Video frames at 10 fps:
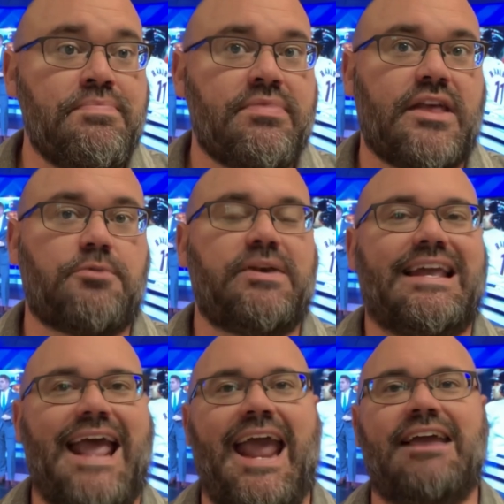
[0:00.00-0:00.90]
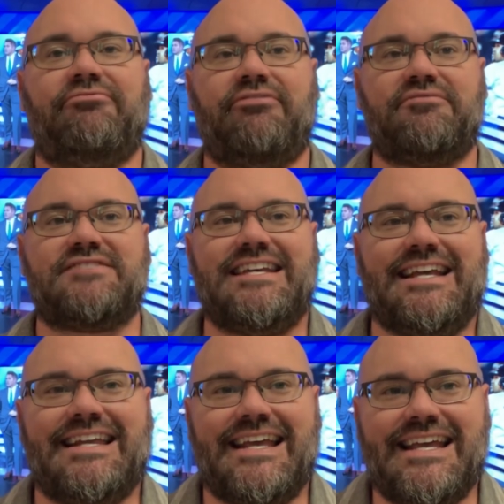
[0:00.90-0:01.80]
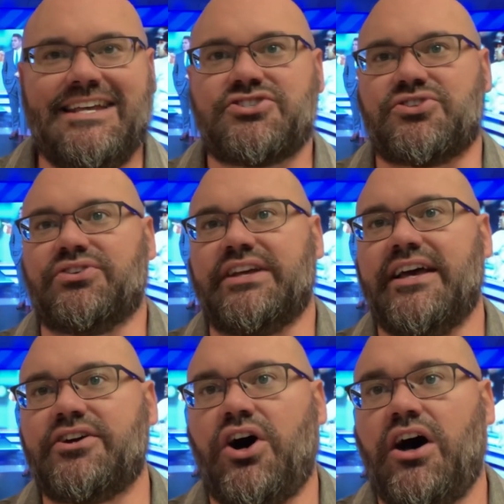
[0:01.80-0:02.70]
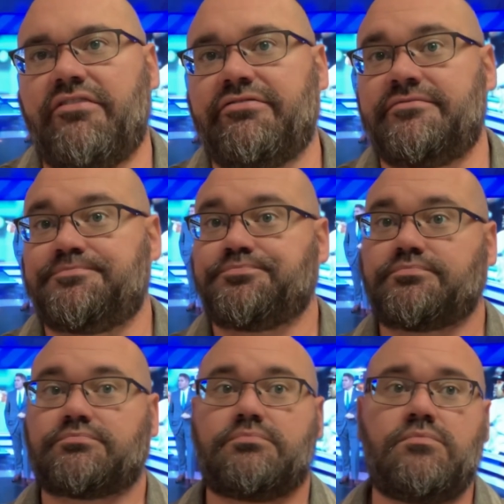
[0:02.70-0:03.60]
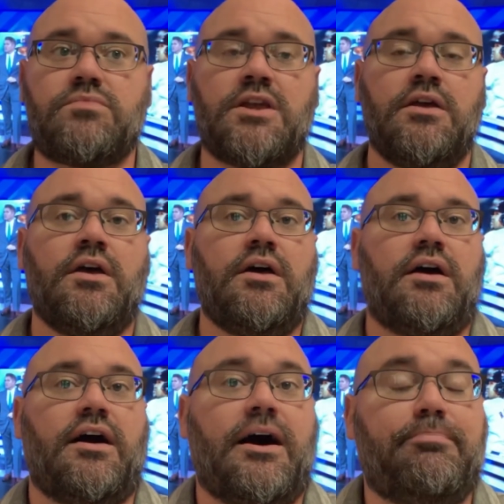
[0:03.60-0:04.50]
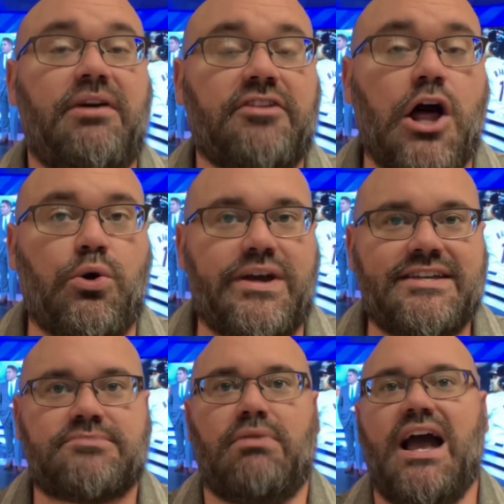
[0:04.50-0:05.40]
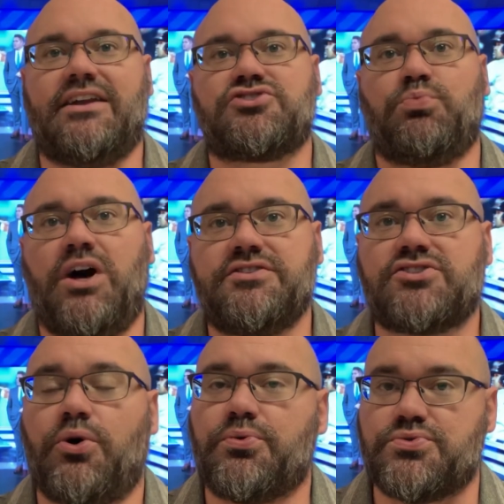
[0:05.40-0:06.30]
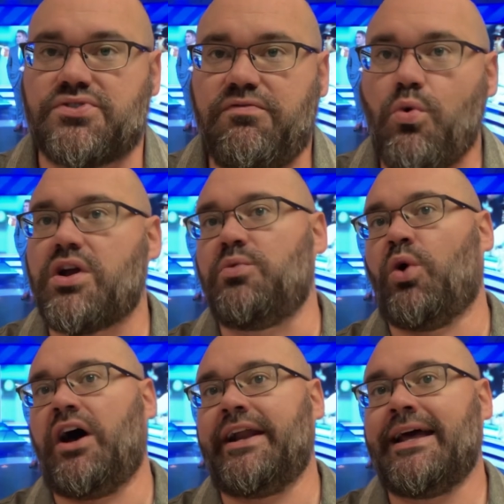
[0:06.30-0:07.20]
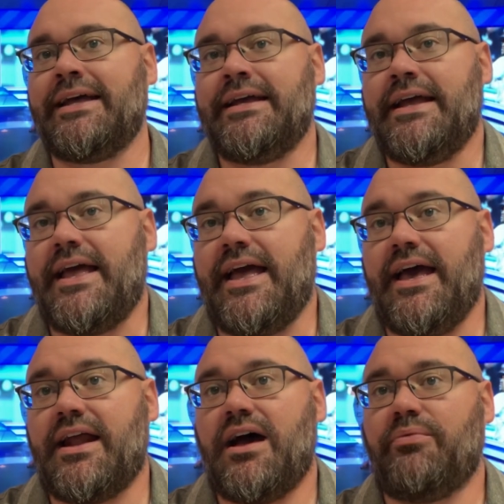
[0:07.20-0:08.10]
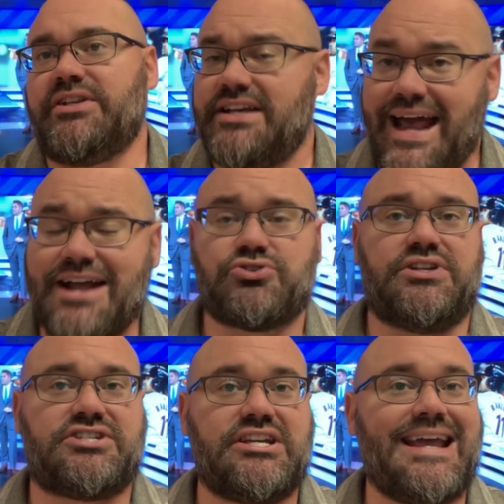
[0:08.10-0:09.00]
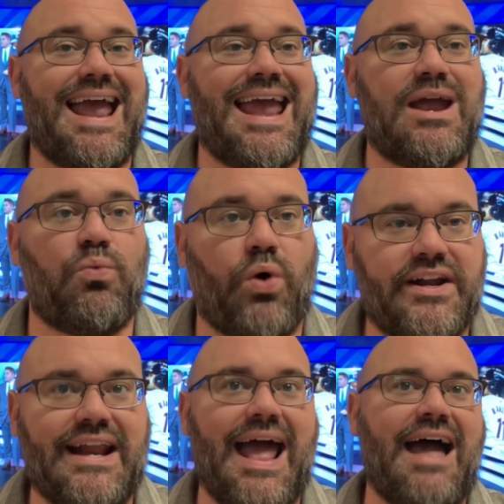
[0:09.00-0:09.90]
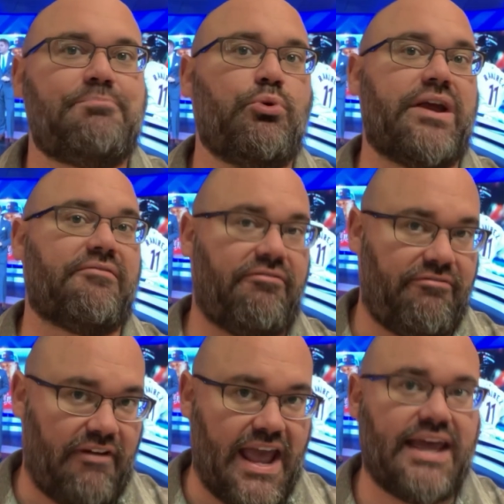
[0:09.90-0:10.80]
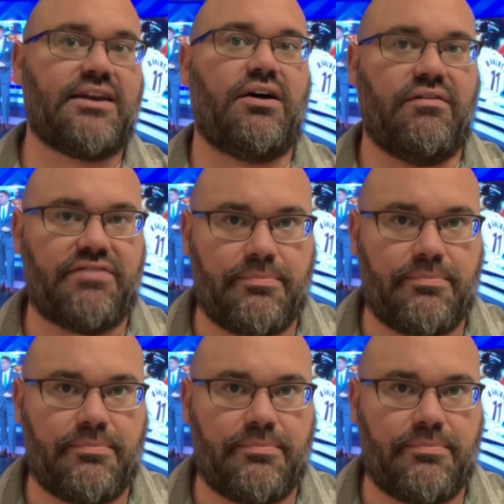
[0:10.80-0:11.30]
That'll be an 8:15 Eastern kickoff. Buffalo is -1, totals 41. And we did actually see a 1.5-point fade of the